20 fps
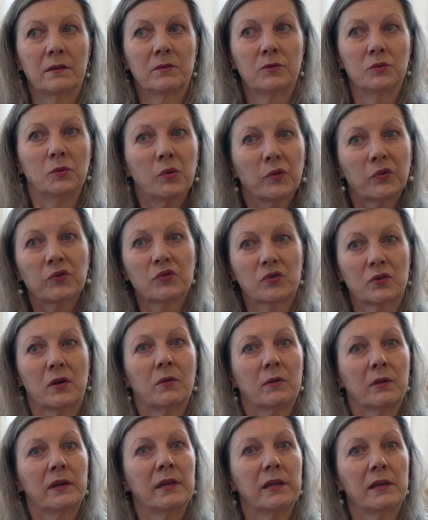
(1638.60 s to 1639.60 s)
too
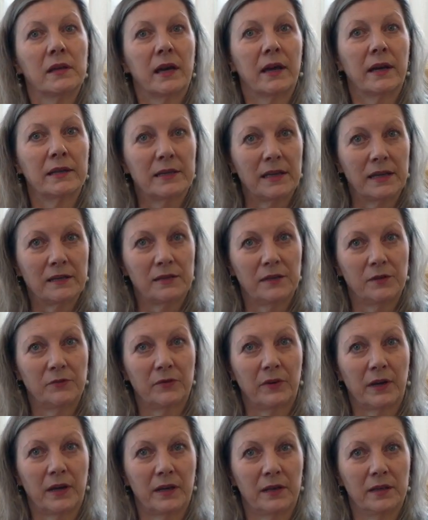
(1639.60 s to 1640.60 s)
strongly
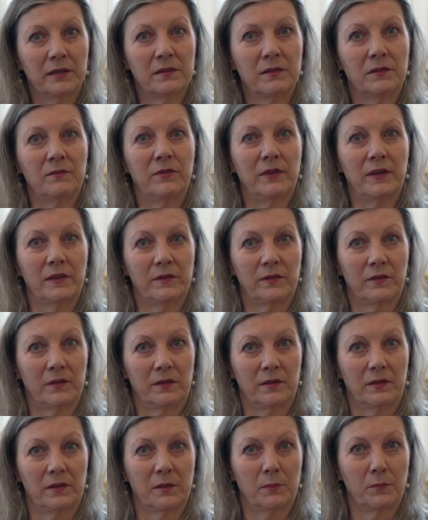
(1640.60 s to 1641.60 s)
identified
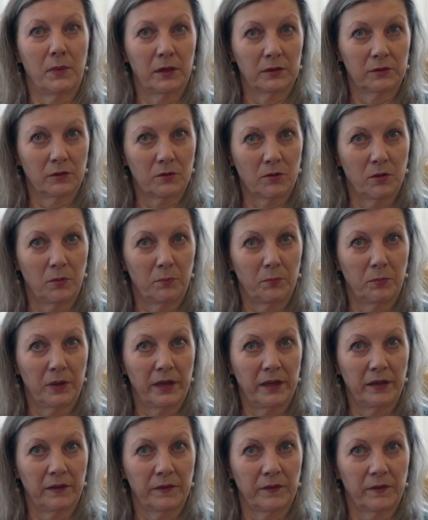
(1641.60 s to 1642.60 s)
with the mother
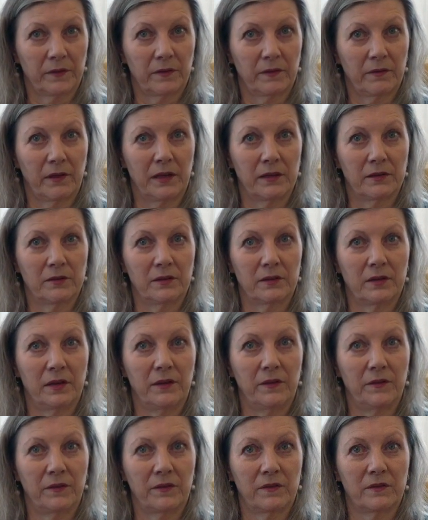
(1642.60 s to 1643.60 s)
complex and
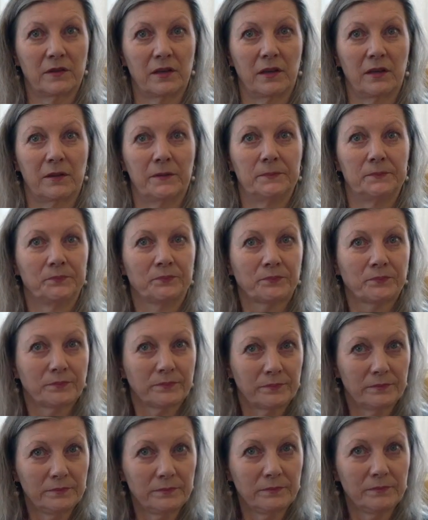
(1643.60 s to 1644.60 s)
is the
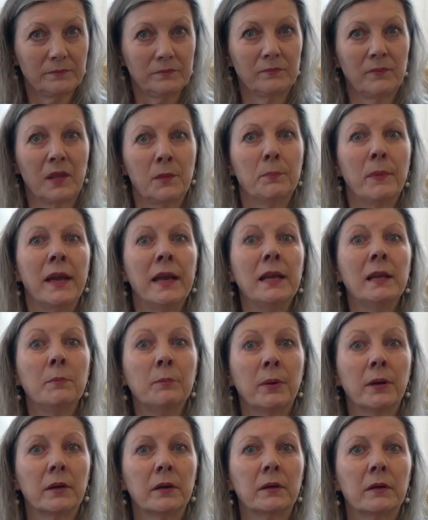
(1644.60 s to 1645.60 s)
male
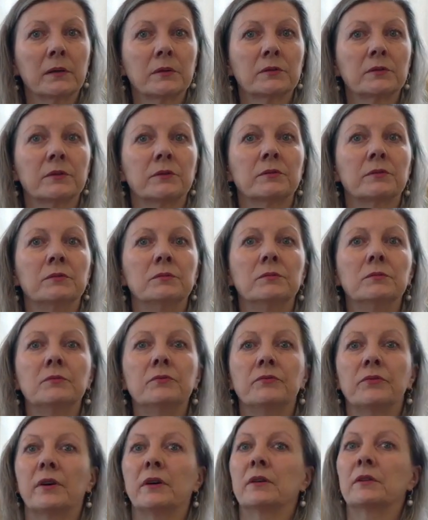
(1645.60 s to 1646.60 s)
part too
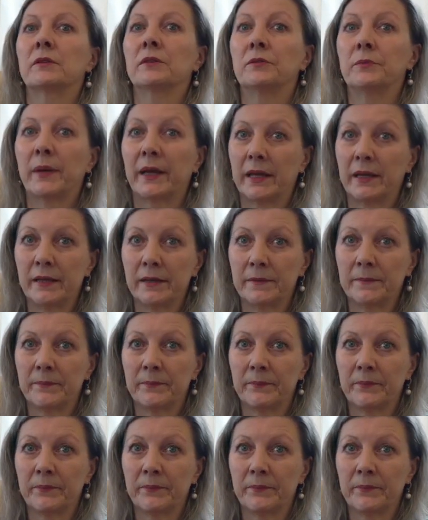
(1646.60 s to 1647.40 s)
far away?